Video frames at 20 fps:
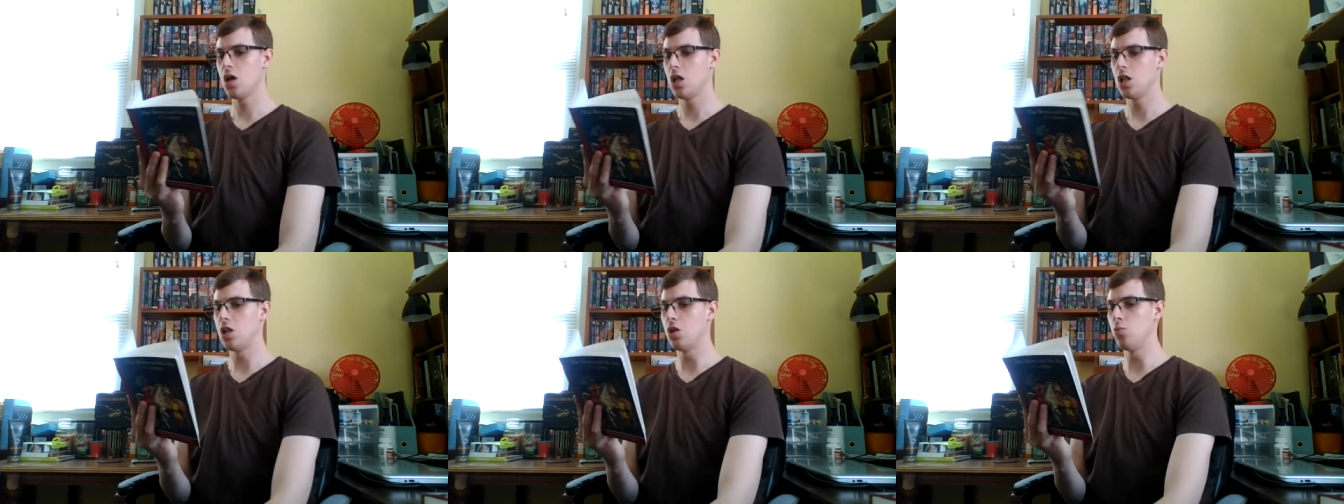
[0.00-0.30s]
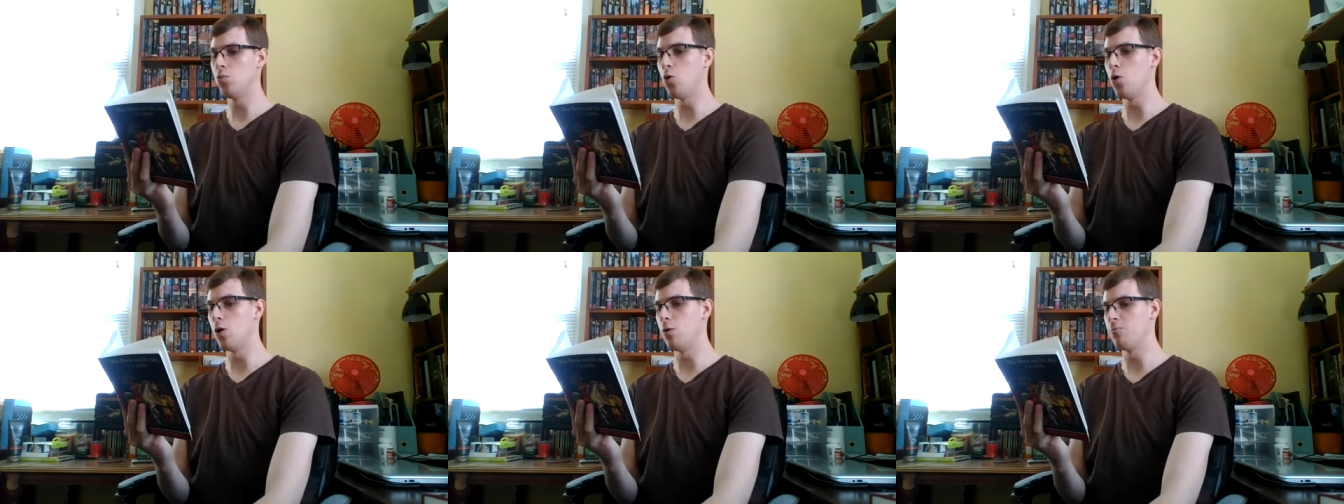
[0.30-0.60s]
the
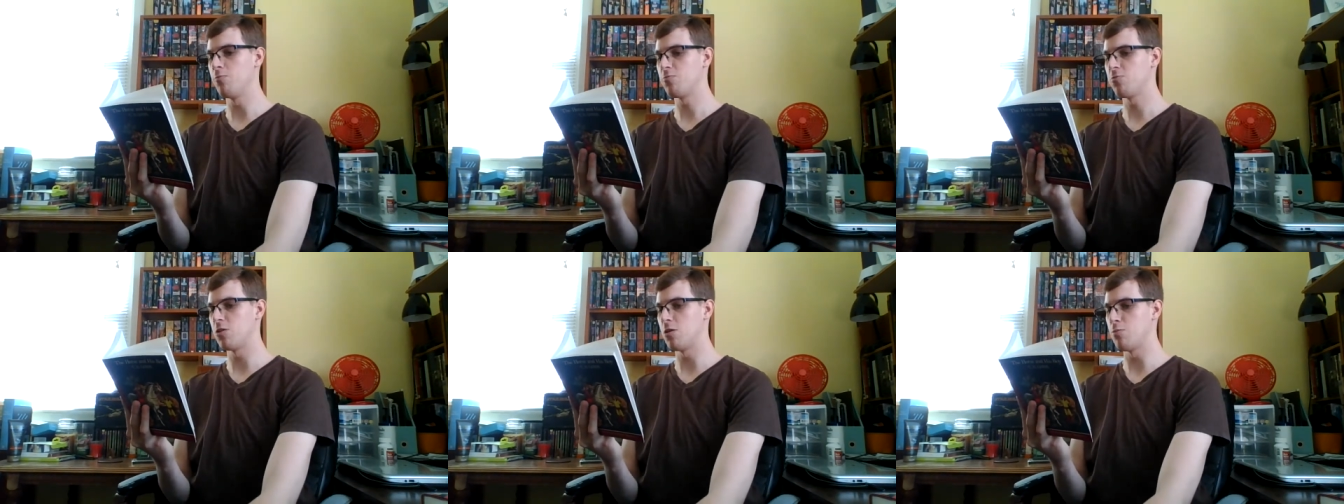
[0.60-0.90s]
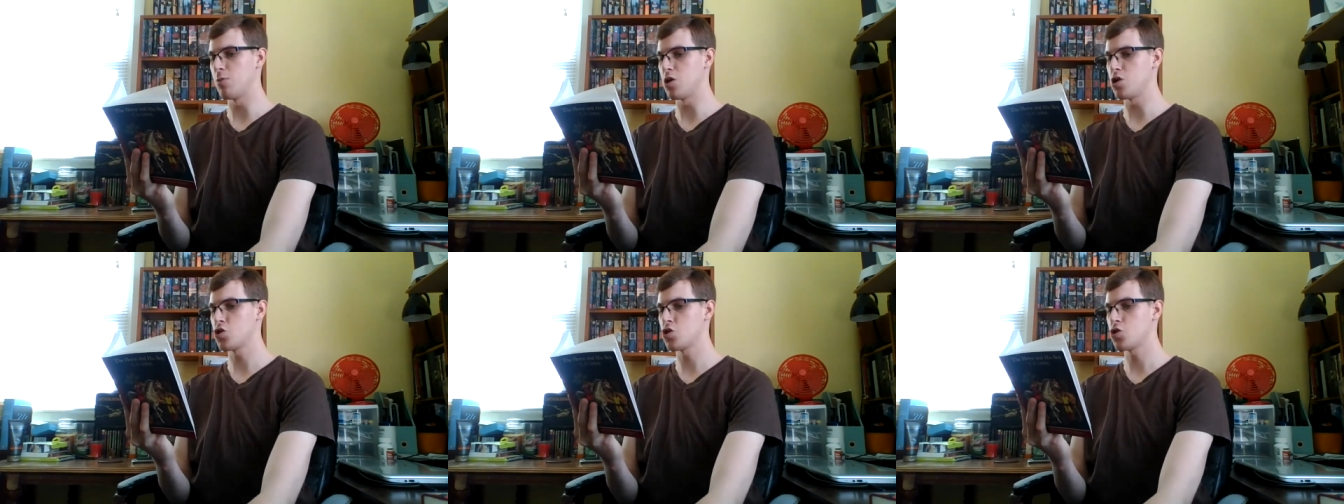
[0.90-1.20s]
warmth from
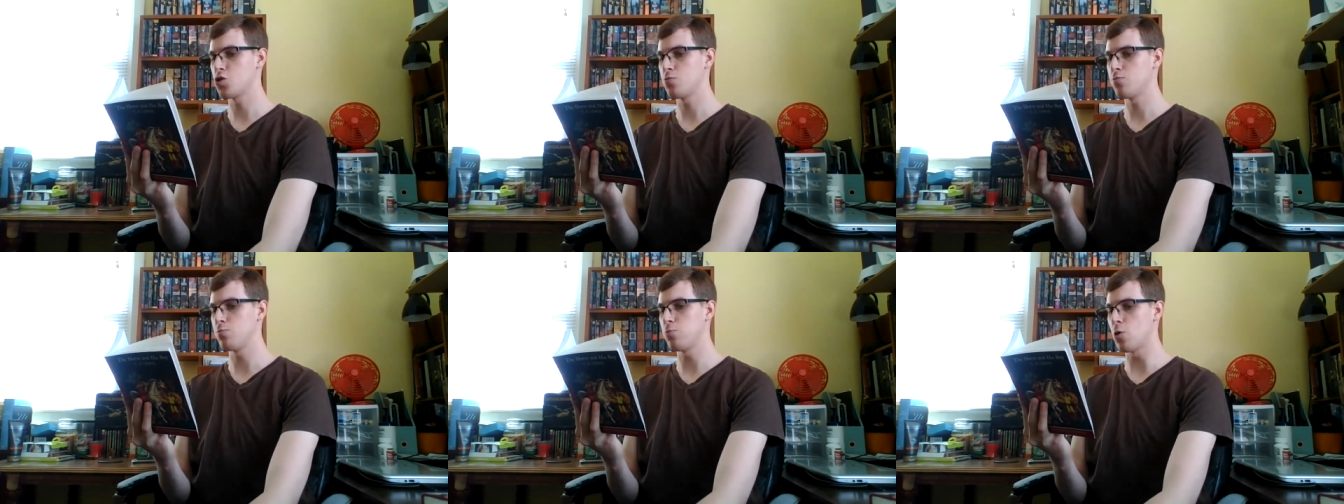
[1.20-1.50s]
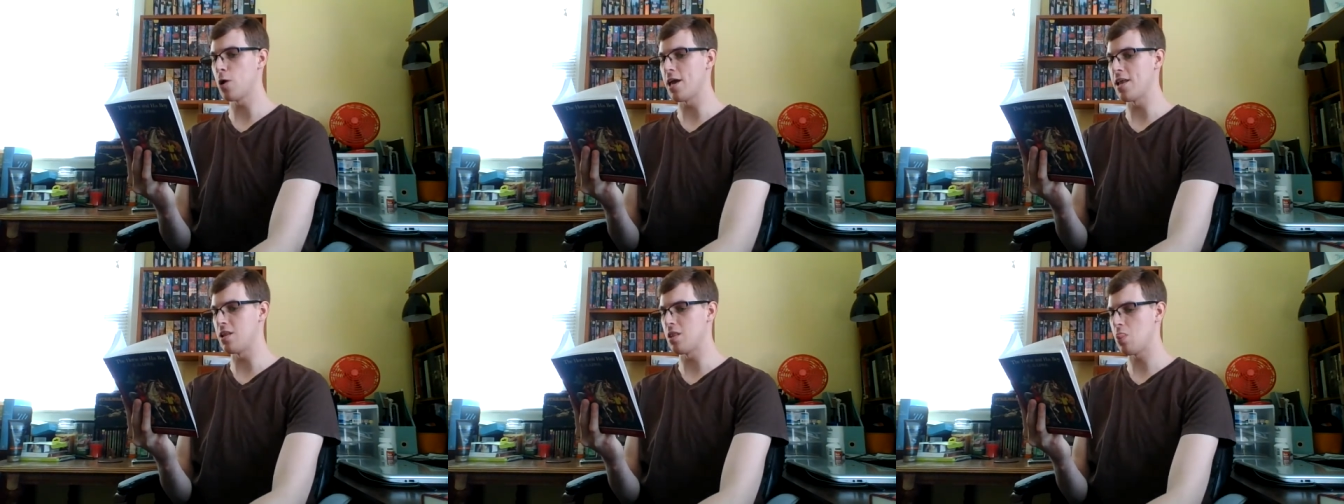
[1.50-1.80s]
it
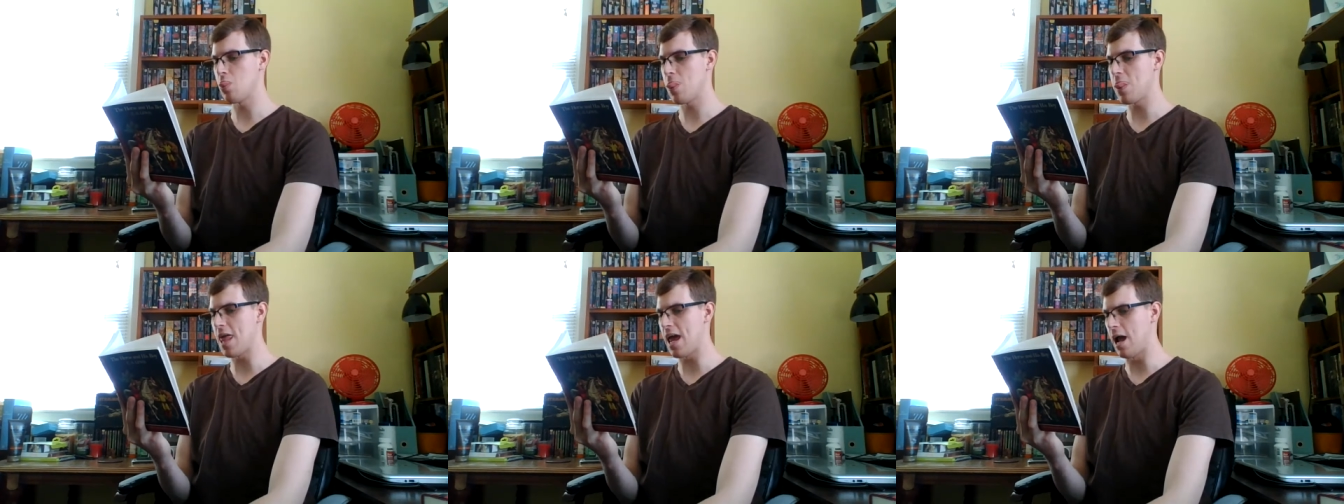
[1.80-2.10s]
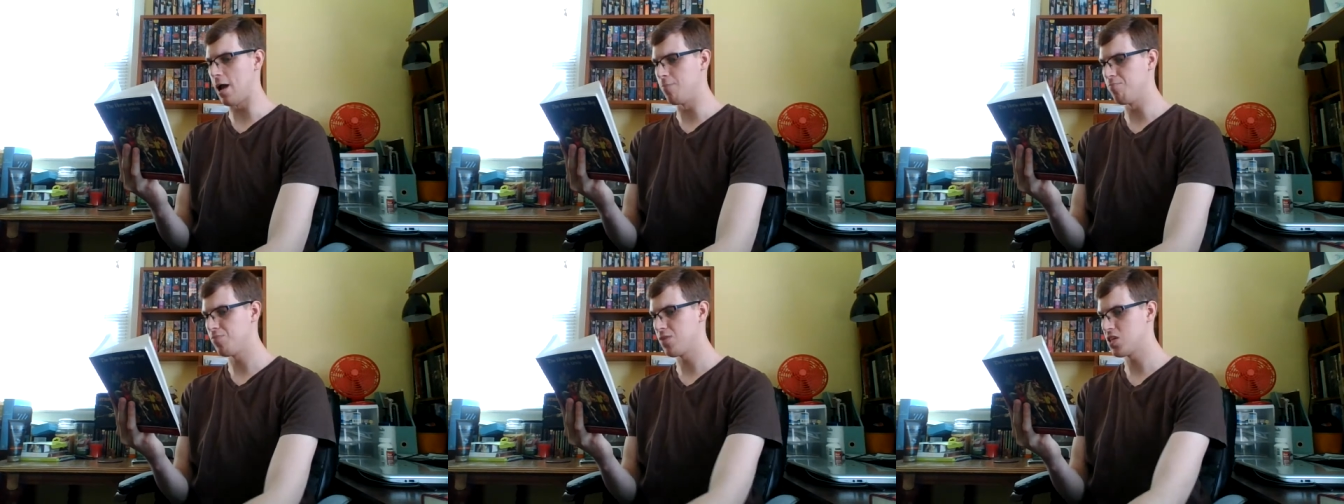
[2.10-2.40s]
spread, yeah,
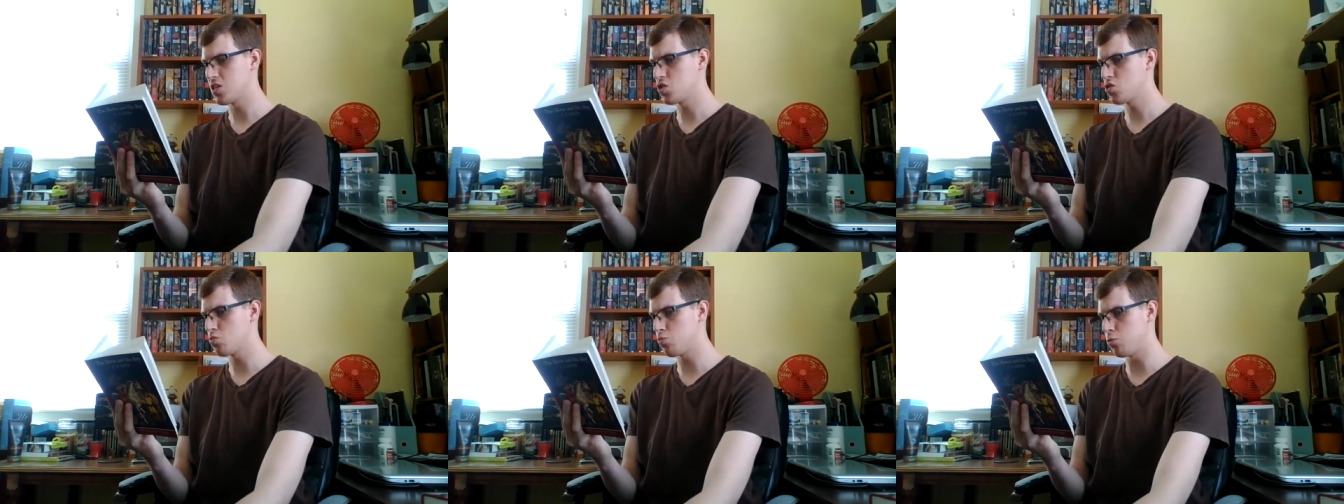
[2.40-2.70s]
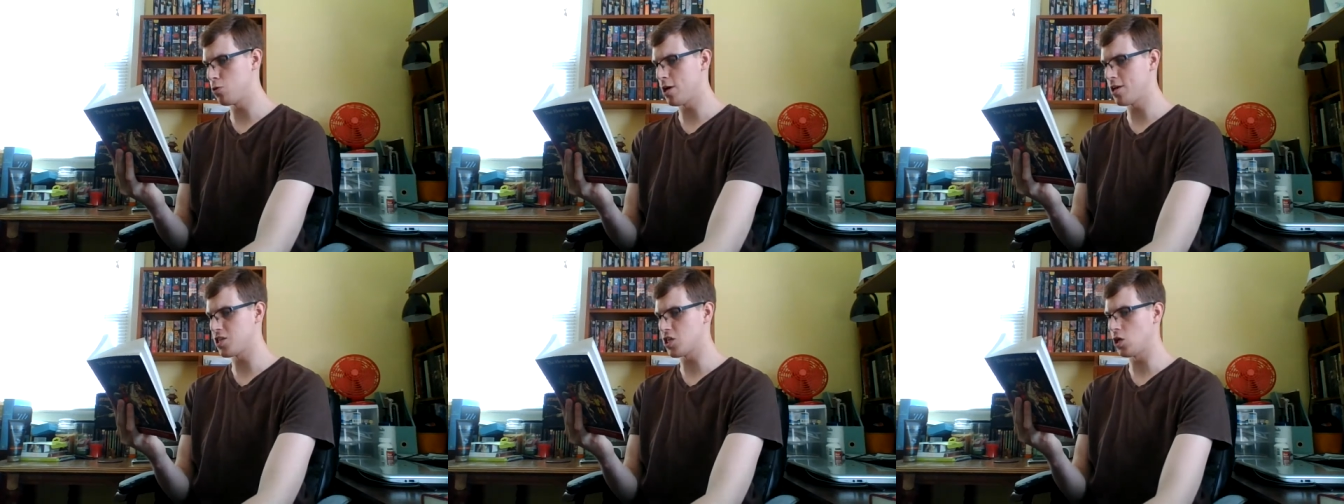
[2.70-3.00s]

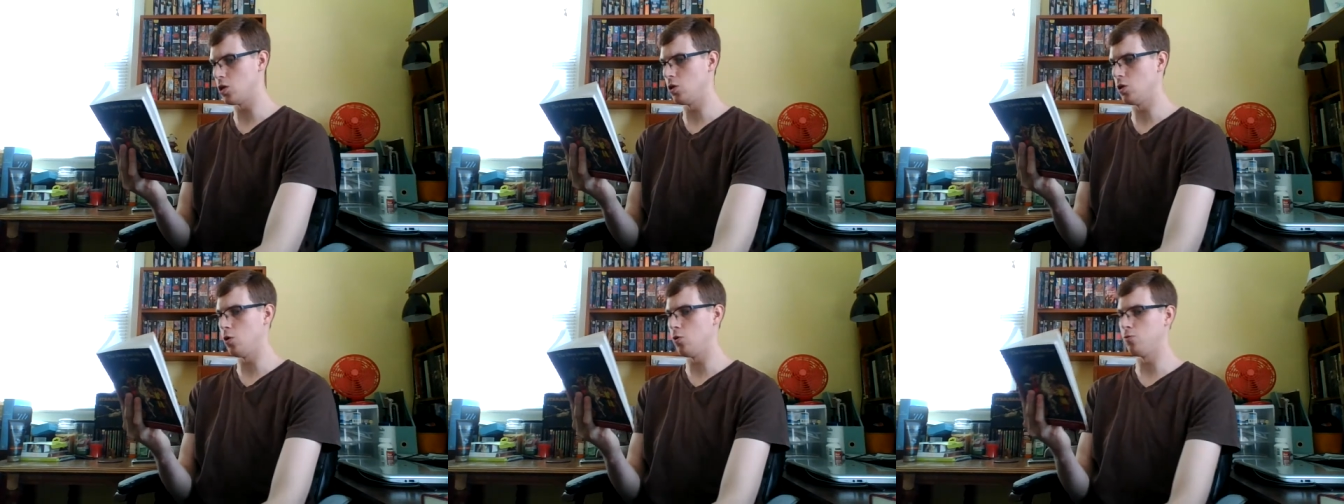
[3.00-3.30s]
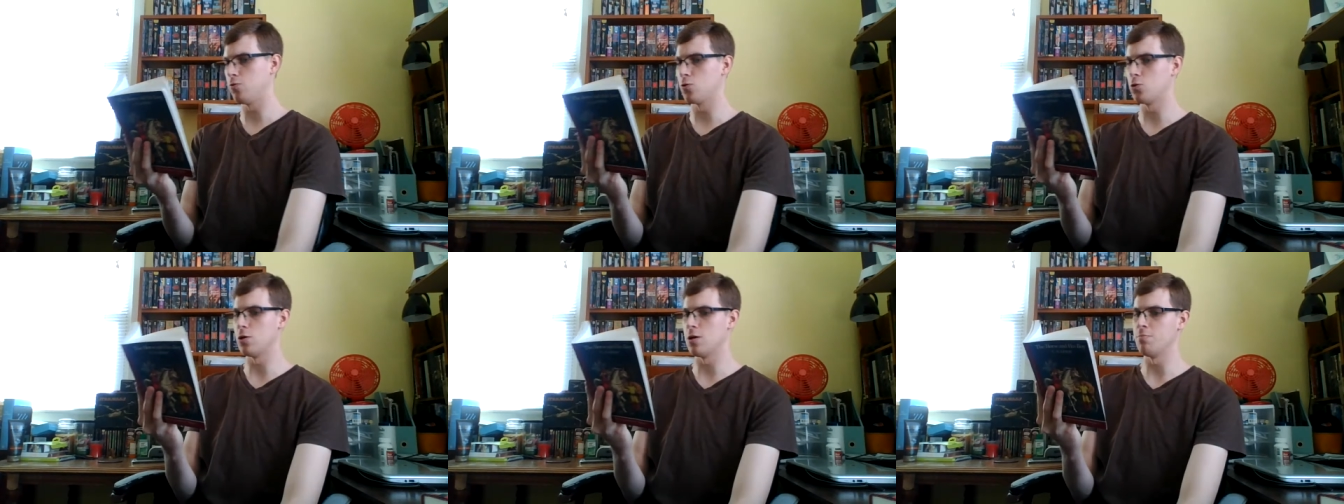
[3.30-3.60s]
spread all
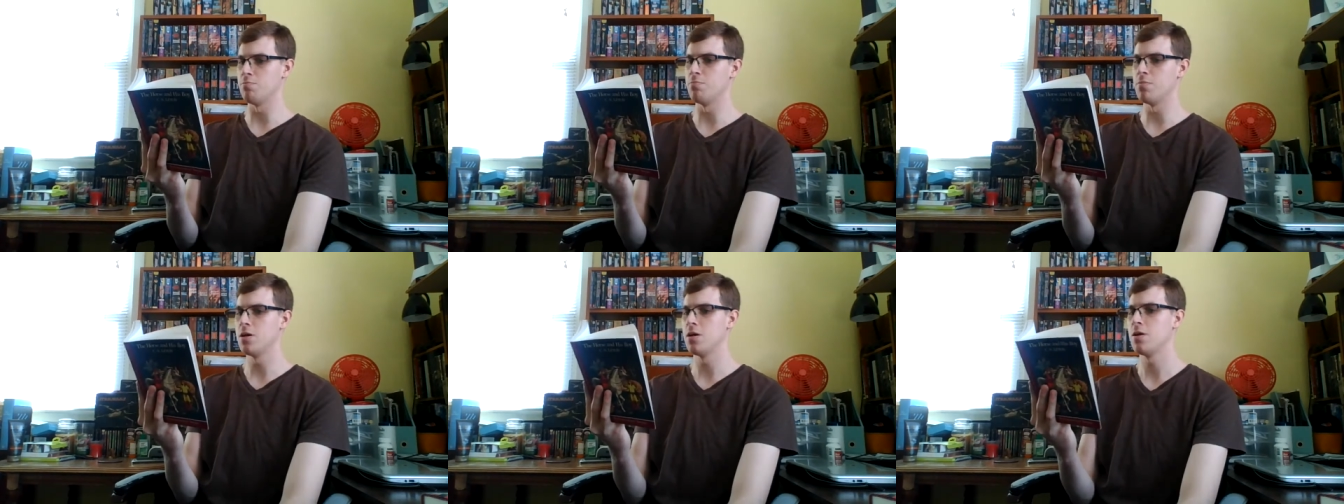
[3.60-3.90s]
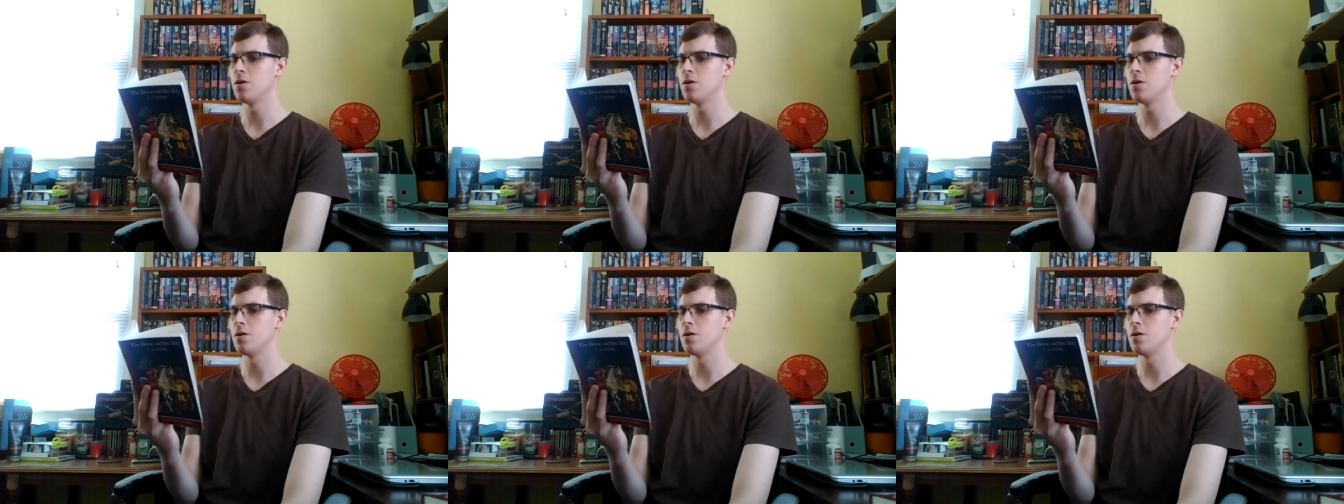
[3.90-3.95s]
over him.